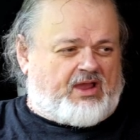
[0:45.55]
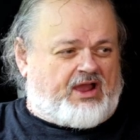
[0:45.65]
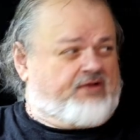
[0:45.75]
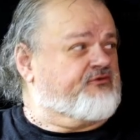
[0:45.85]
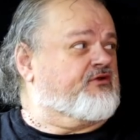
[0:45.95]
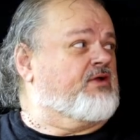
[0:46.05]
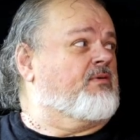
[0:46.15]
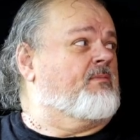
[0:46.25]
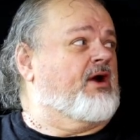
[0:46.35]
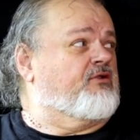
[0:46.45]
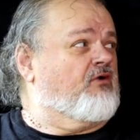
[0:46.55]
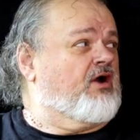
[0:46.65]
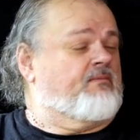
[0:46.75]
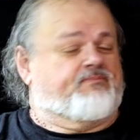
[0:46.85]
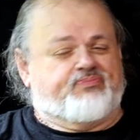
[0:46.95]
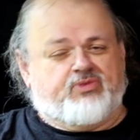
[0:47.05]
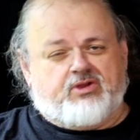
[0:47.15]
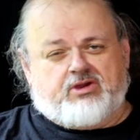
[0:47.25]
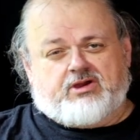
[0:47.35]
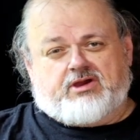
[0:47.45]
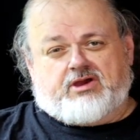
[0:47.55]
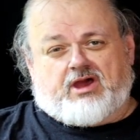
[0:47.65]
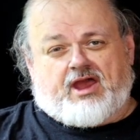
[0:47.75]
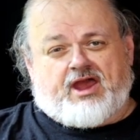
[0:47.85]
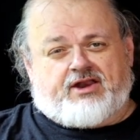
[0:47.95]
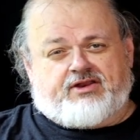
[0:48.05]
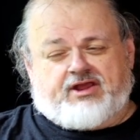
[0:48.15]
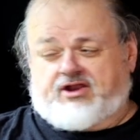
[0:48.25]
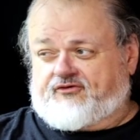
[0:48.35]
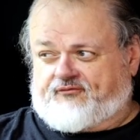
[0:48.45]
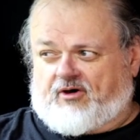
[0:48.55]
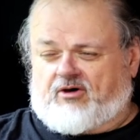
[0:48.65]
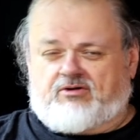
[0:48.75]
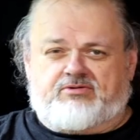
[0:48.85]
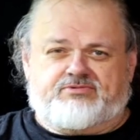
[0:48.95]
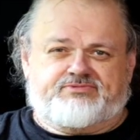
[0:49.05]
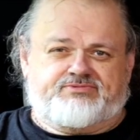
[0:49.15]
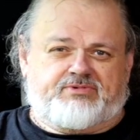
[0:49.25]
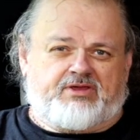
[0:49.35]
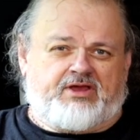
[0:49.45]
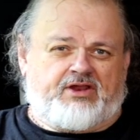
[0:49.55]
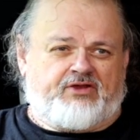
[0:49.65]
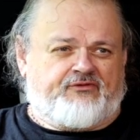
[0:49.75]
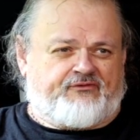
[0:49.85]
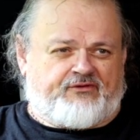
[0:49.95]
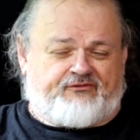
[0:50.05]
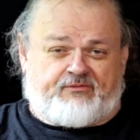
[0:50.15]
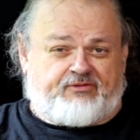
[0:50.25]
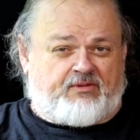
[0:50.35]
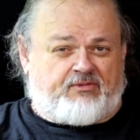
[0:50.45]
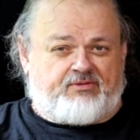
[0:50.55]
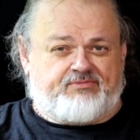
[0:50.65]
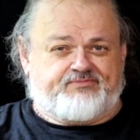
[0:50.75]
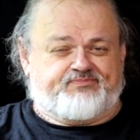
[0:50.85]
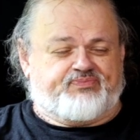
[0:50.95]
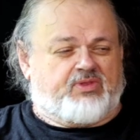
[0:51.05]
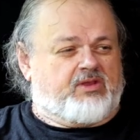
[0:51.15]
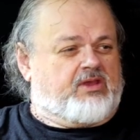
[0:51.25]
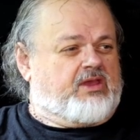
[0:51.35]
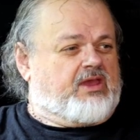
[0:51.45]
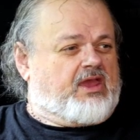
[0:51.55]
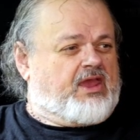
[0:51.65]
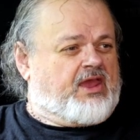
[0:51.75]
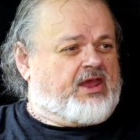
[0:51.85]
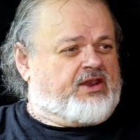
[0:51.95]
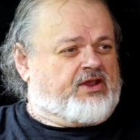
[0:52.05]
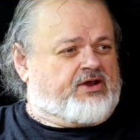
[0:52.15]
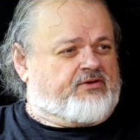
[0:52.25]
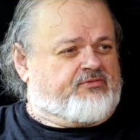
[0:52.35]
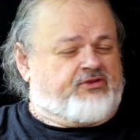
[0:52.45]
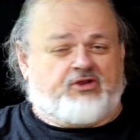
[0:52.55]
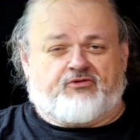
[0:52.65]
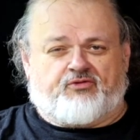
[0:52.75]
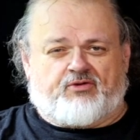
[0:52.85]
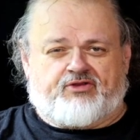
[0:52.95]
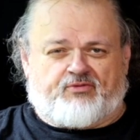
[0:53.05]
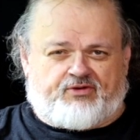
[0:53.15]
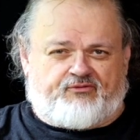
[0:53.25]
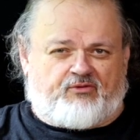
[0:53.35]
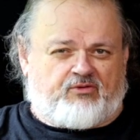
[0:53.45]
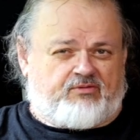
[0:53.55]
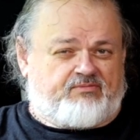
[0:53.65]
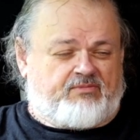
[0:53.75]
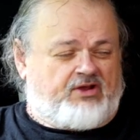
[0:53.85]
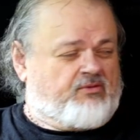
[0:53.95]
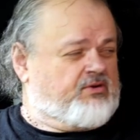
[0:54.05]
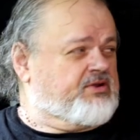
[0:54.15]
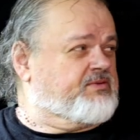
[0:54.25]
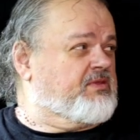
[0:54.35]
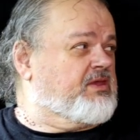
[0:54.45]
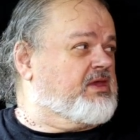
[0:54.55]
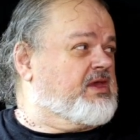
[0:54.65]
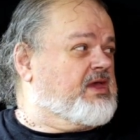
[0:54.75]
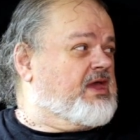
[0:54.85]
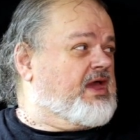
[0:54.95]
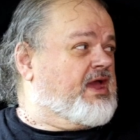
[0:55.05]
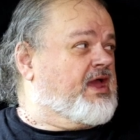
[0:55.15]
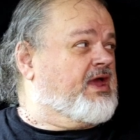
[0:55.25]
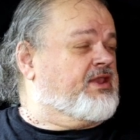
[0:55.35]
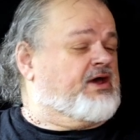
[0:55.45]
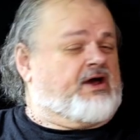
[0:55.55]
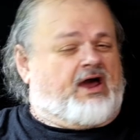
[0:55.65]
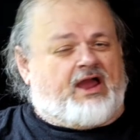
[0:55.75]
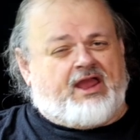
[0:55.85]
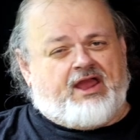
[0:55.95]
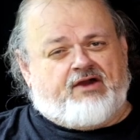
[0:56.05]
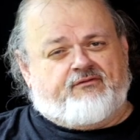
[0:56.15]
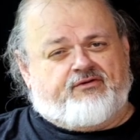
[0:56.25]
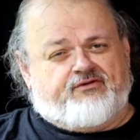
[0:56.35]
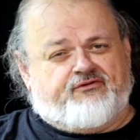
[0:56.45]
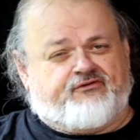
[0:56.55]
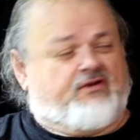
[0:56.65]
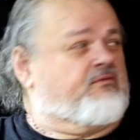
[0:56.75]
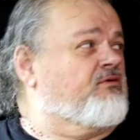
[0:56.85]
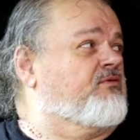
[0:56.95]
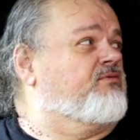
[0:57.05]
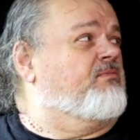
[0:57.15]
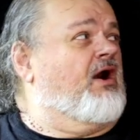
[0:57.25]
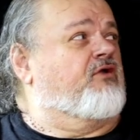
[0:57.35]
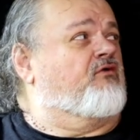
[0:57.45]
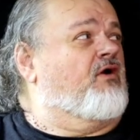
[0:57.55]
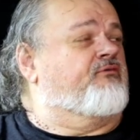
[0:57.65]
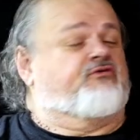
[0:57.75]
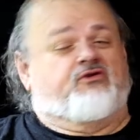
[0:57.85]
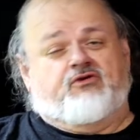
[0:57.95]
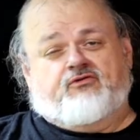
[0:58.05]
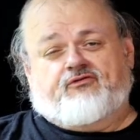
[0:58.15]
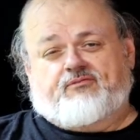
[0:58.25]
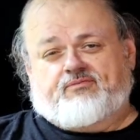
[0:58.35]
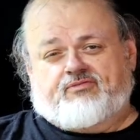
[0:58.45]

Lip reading: I have set up a backdrop, and it is fall. It is September, and the year 2024, by the way. And I have several backdrops to use.